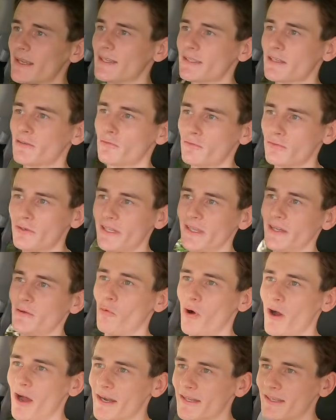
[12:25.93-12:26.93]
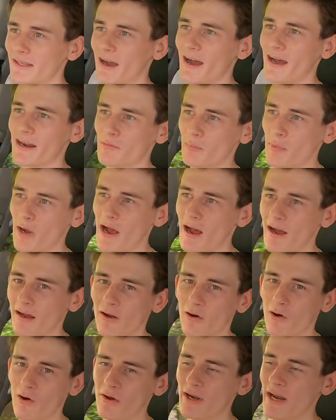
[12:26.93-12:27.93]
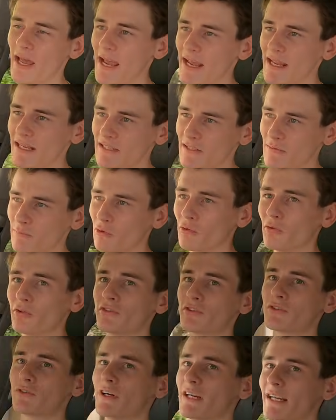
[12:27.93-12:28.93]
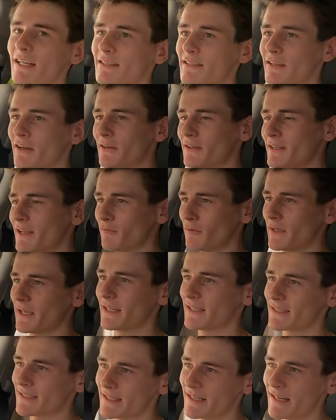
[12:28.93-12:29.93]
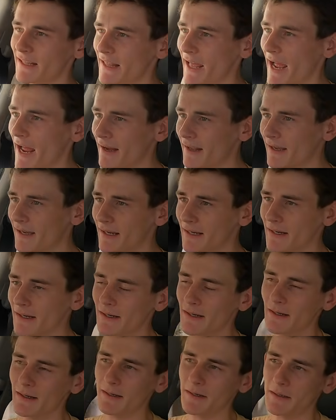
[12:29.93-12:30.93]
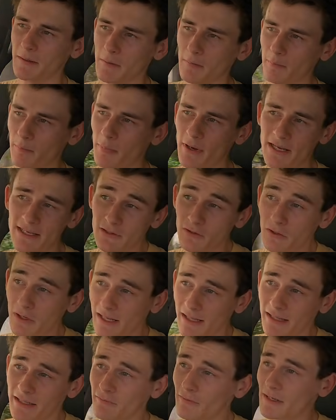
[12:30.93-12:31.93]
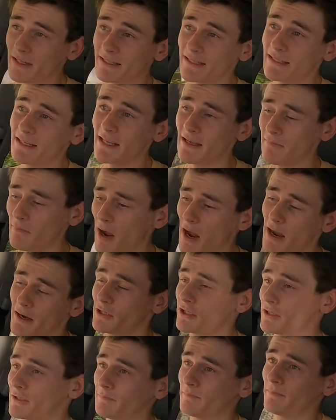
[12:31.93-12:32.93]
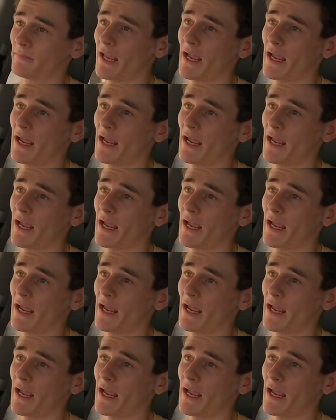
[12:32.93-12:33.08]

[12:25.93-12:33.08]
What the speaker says: It's a really wide car to park on a small street, so definitely consider that. But it's not going to live in the city much.